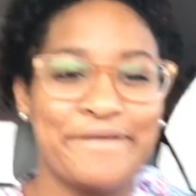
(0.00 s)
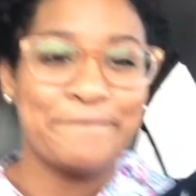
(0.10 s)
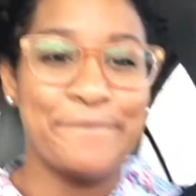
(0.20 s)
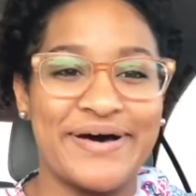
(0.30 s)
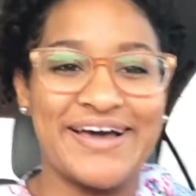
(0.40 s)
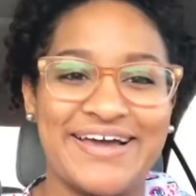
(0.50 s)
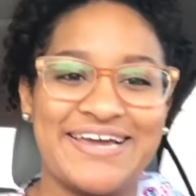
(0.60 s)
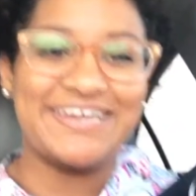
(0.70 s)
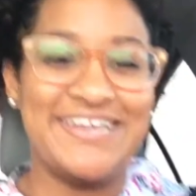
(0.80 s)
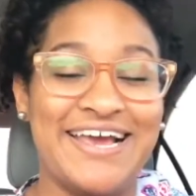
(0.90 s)

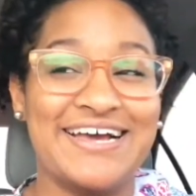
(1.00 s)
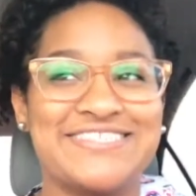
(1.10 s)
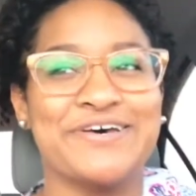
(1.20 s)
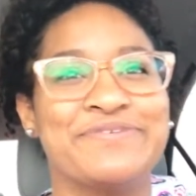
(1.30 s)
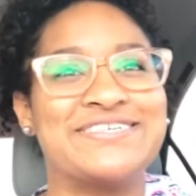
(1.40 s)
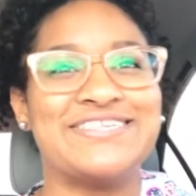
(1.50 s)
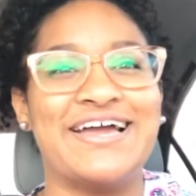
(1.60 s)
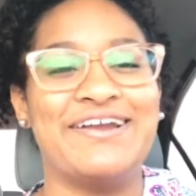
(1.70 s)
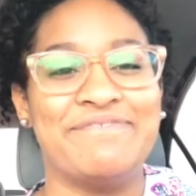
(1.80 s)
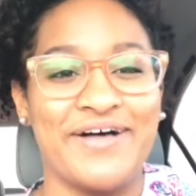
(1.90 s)
But yeah, so I'm
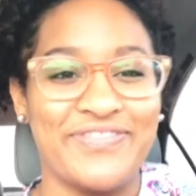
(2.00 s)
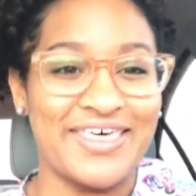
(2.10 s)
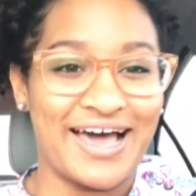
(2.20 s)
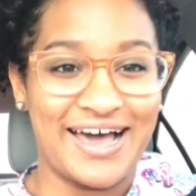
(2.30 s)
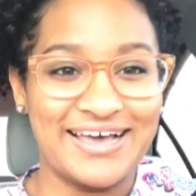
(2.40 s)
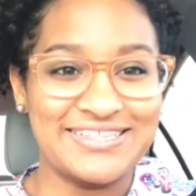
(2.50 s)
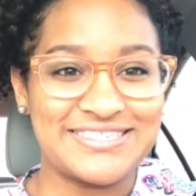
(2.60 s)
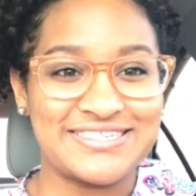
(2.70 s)
excited about that.